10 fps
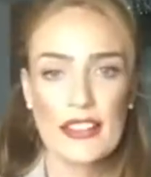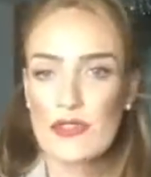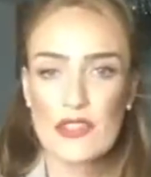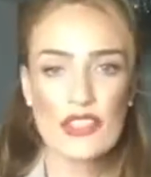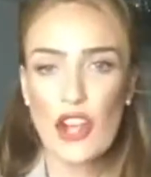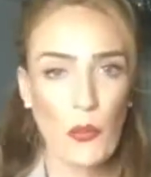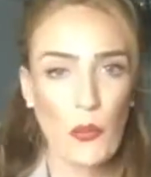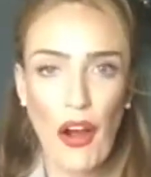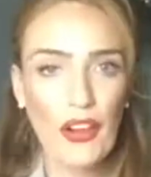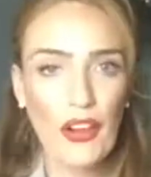so
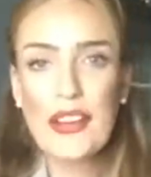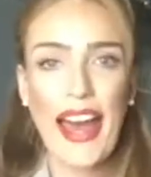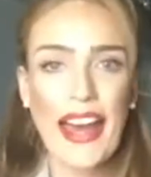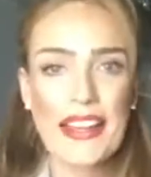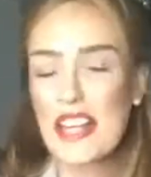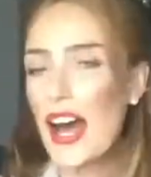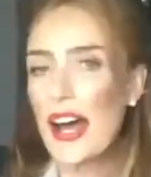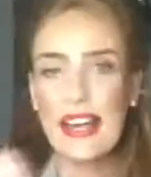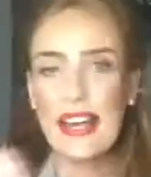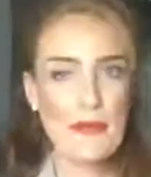what? Who cares?
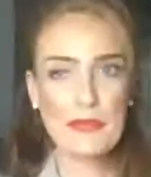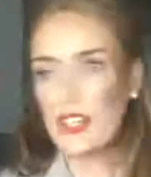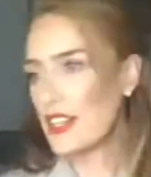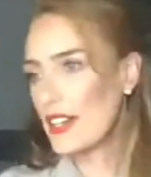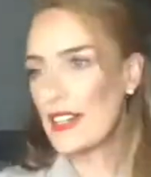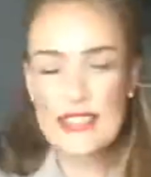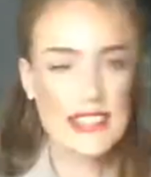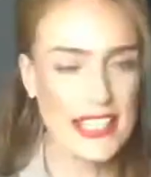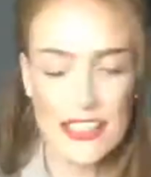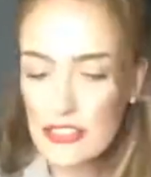I am going to
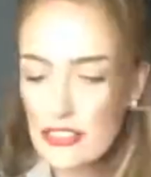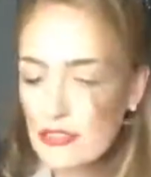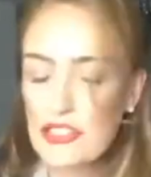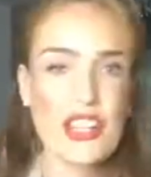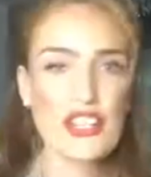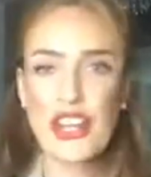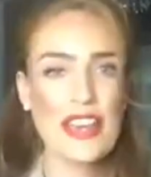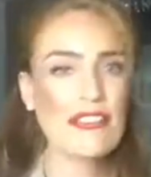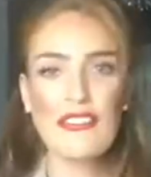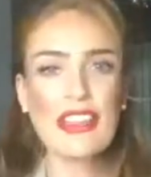still
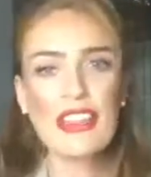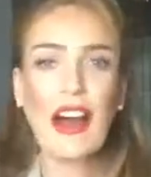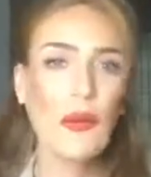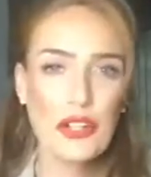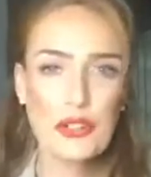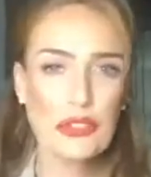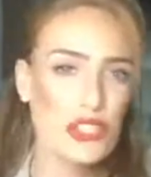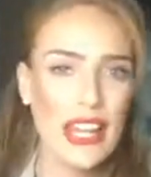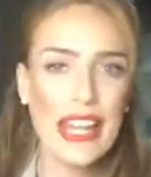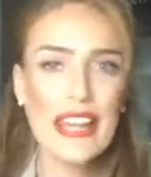achieve everything that I want to
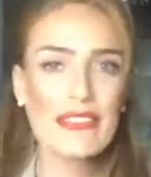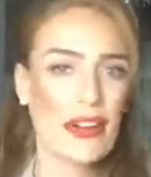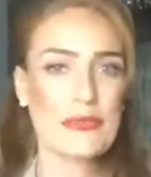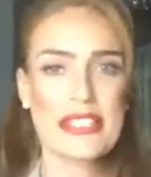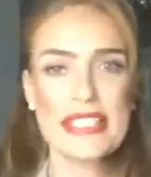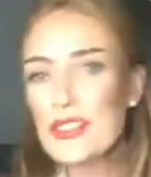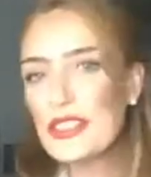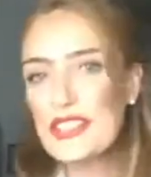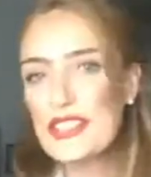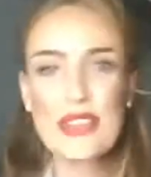achieve. I'm still
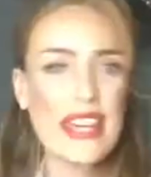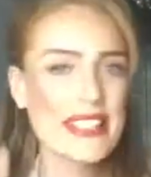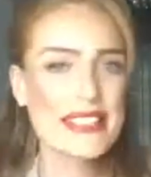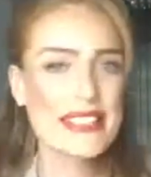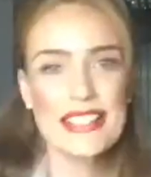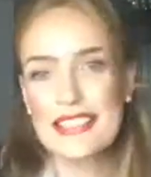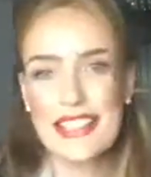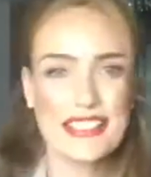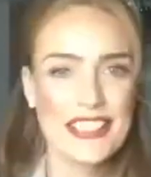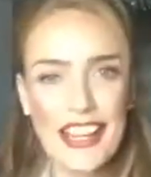going to do this, da, da,
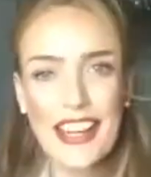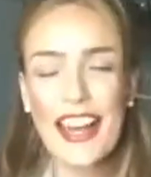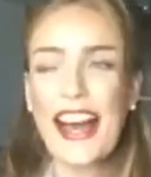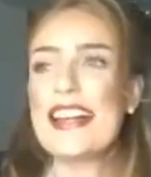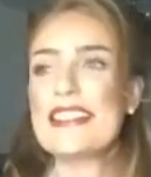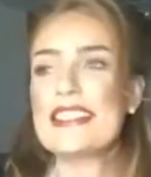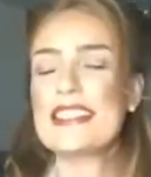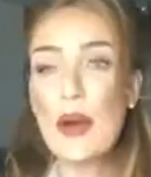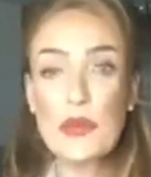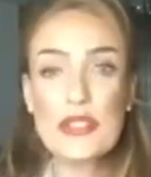da. And
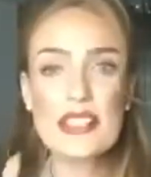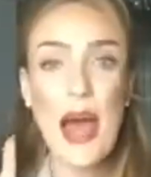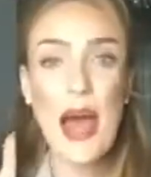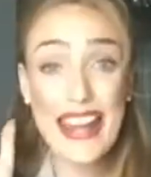that was an